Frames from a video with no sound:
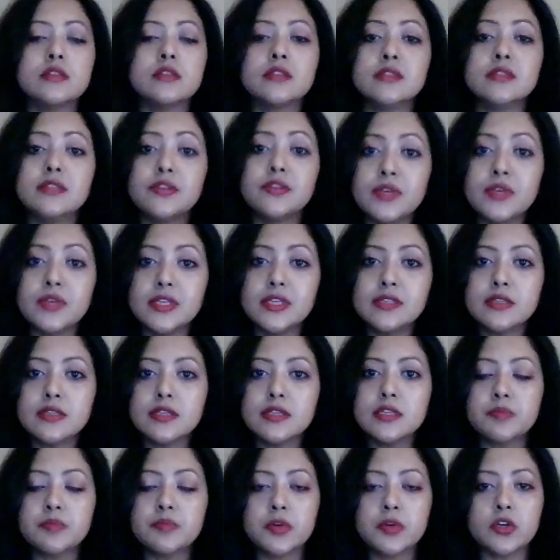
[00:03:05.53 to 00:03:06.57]
The reason
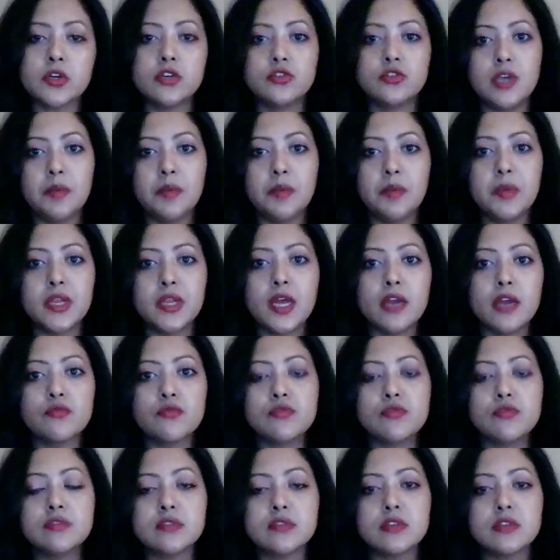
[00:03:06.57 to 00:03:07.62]
is because Gemini
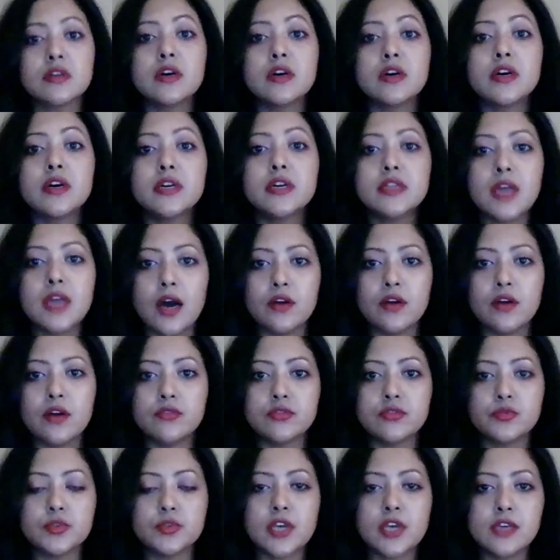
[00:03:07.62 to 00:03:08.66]
rules the third
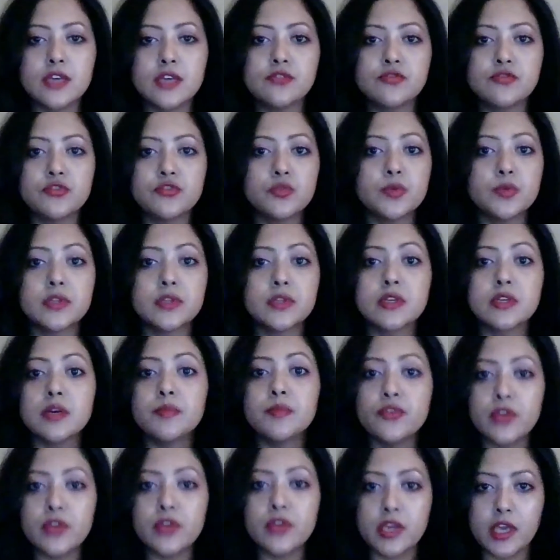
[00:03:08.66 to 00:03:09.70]
house, which has to do with
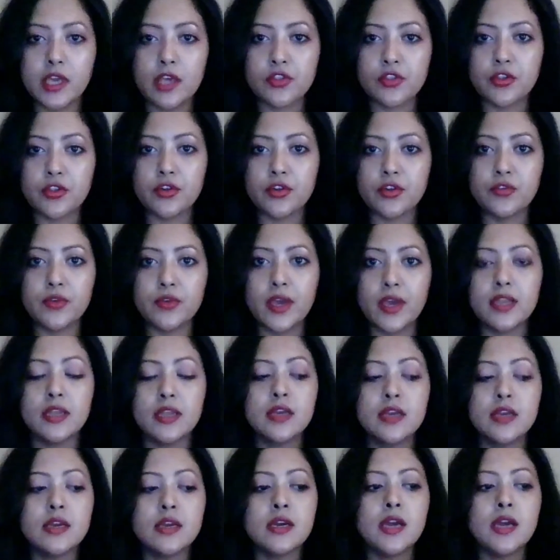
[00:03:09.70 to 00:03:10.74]
communication,
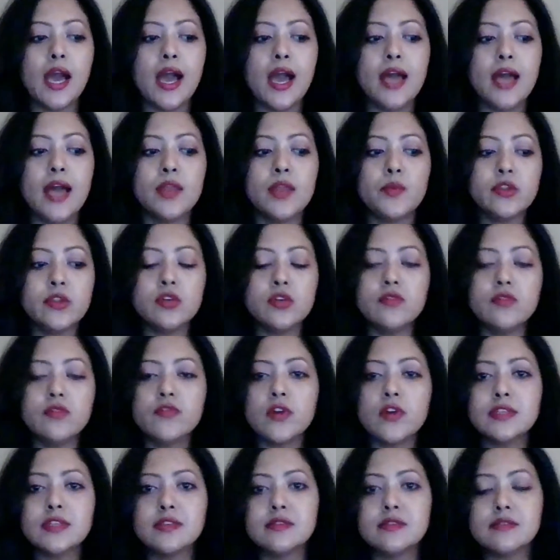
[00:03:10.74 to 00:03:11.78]
right? And when you've
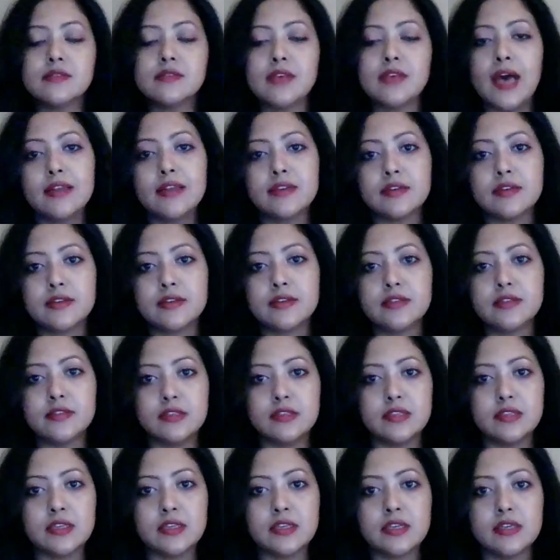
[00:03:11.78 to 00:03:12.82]
got Saturn
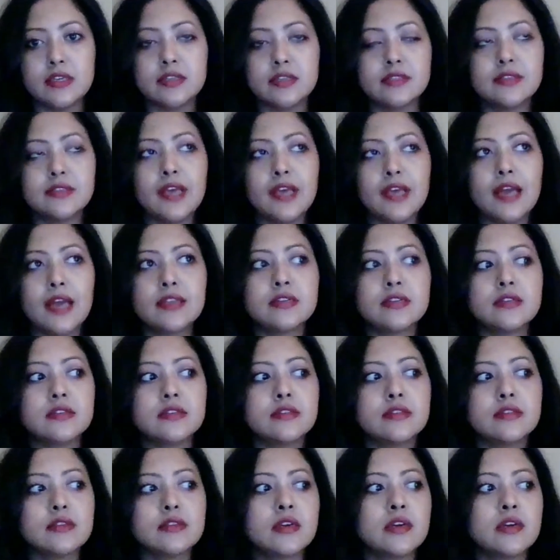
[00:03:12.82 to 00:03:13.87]
sitting here,
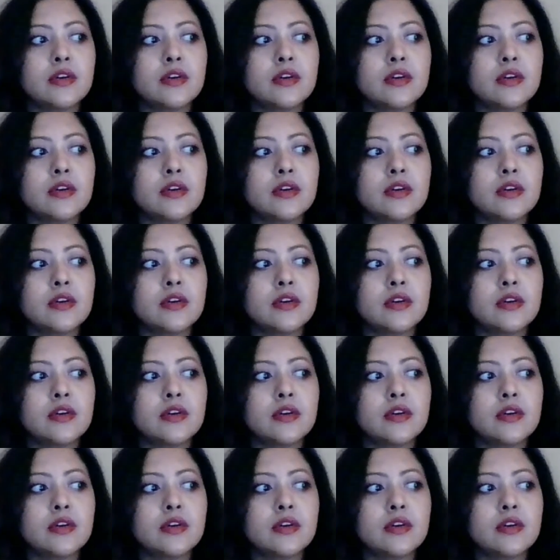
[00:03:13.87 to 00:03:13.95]
Saturn